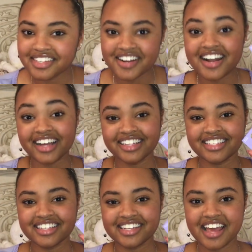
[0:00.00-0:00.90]
these are
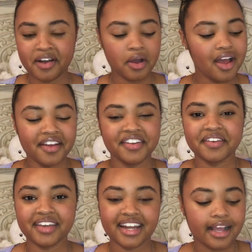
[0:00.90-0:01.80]
necklaces now. No,
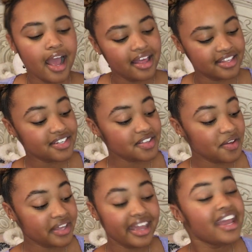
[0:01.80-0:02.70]
I'm kidding. These are the
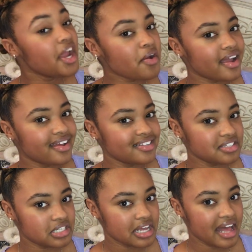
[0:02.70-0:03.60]
only earrings